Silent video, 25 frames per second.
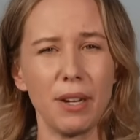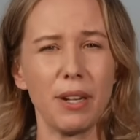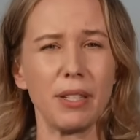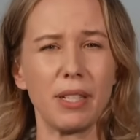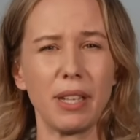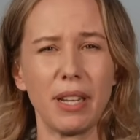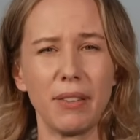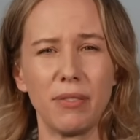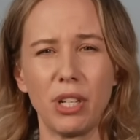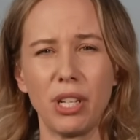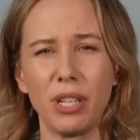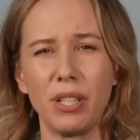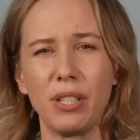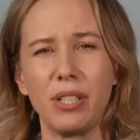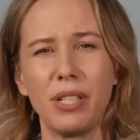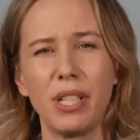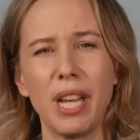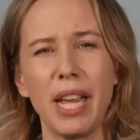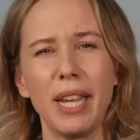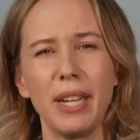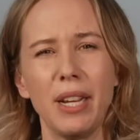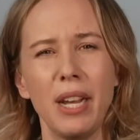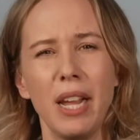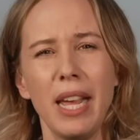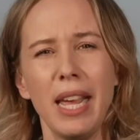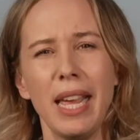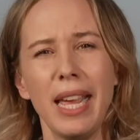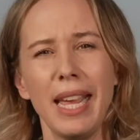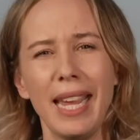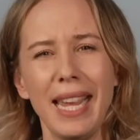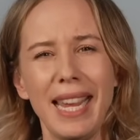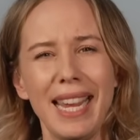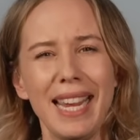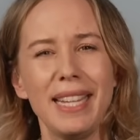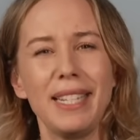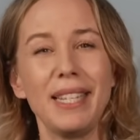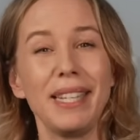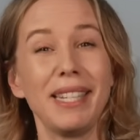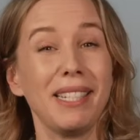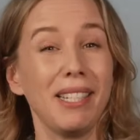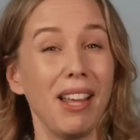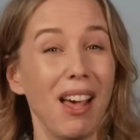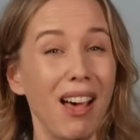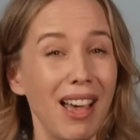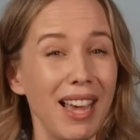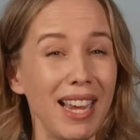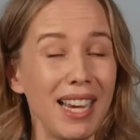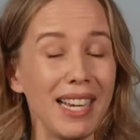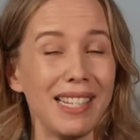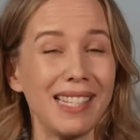As I've just said, he
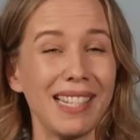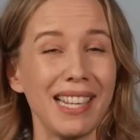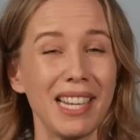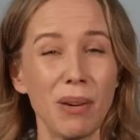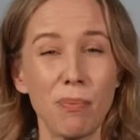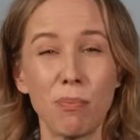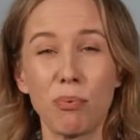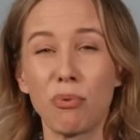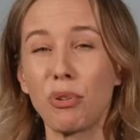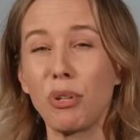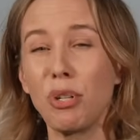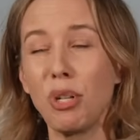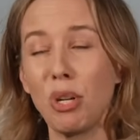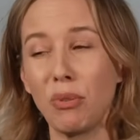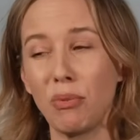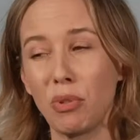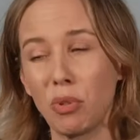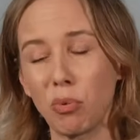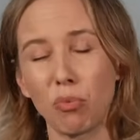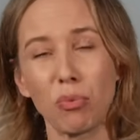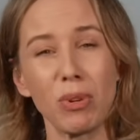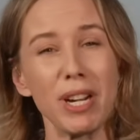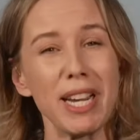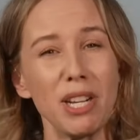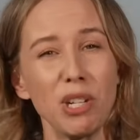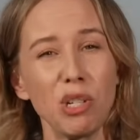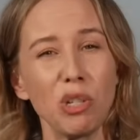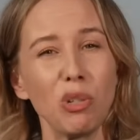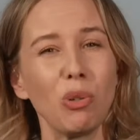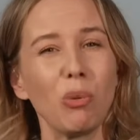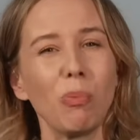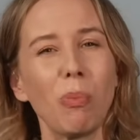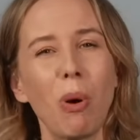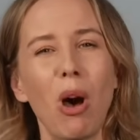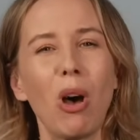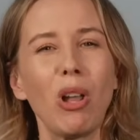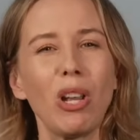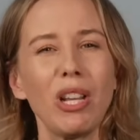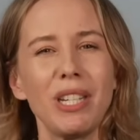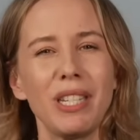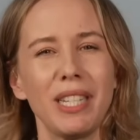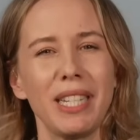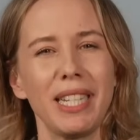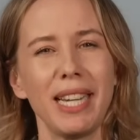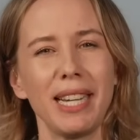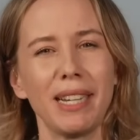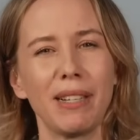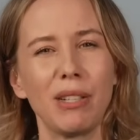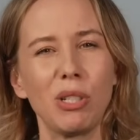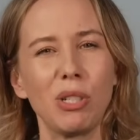designs and approves regional
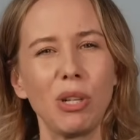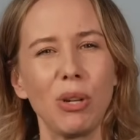politics.